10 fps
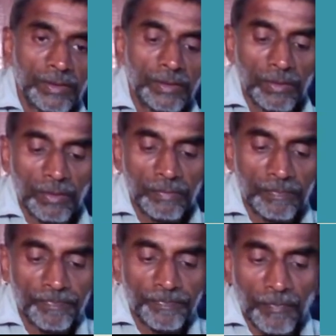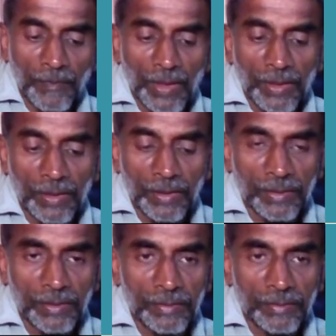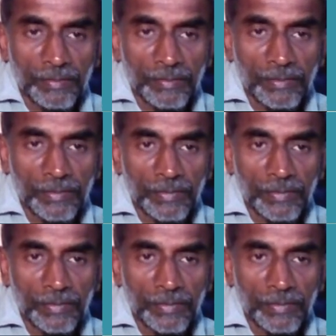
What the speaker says: So, um,